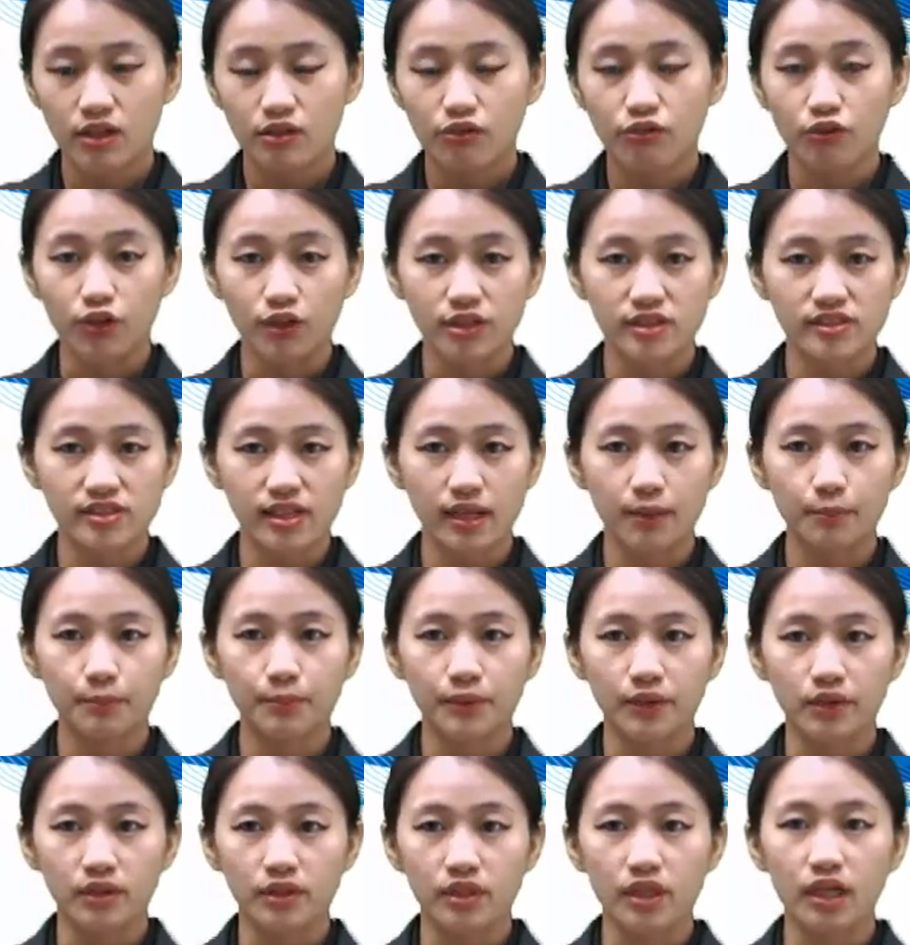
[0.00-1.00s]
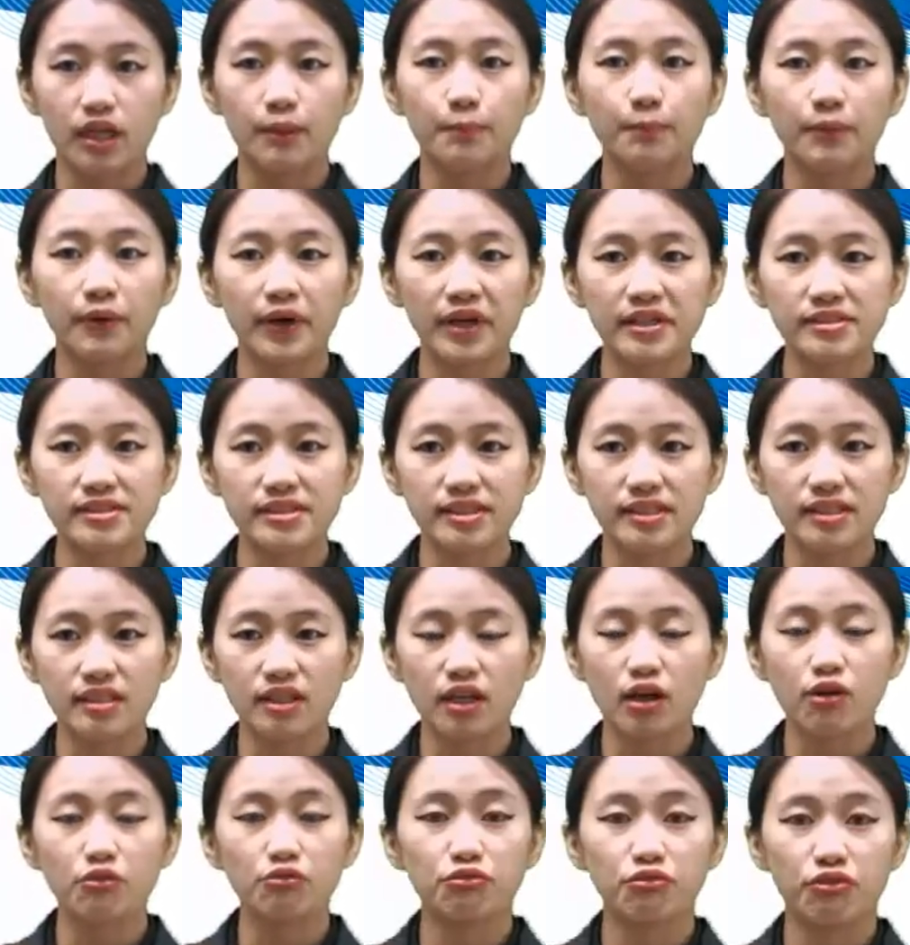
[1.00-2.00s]
For example, a
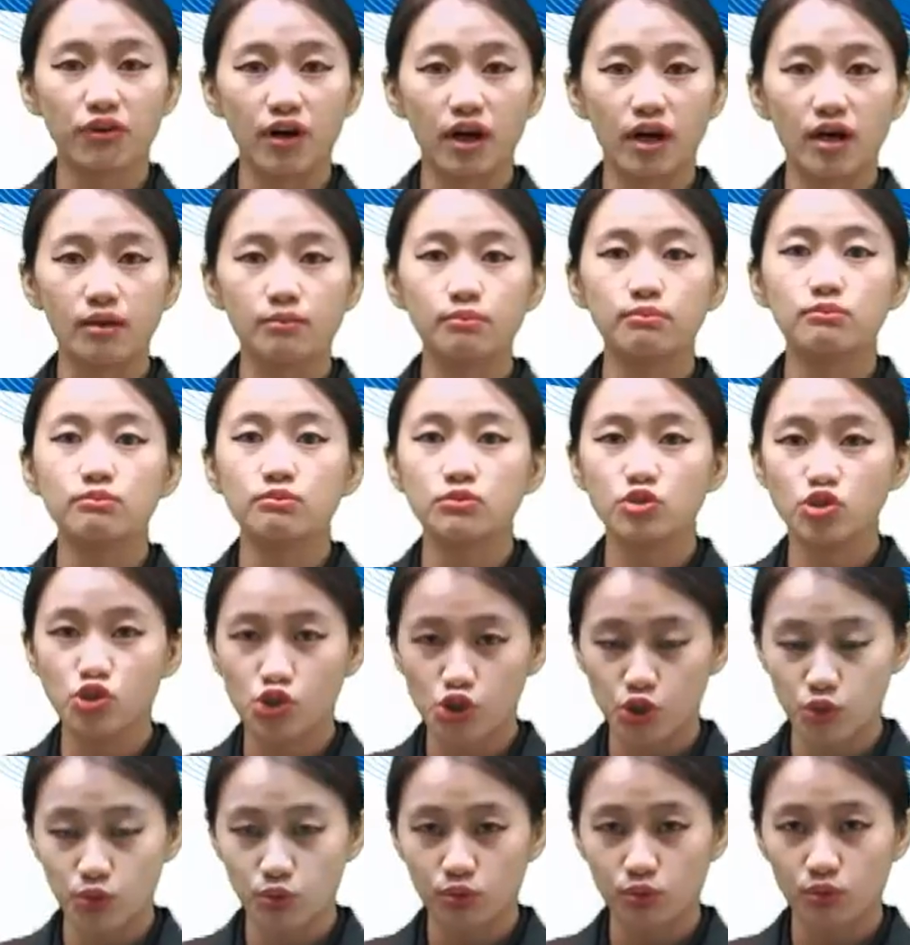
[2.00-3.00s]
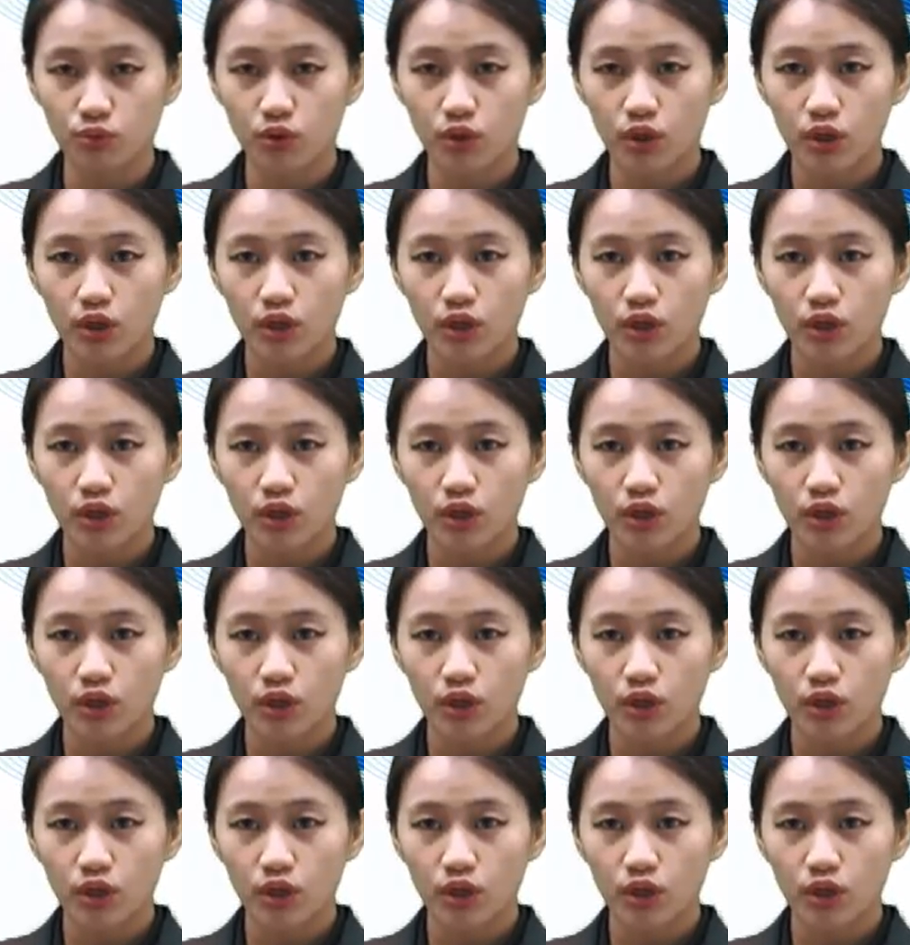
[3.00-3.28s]
present from June.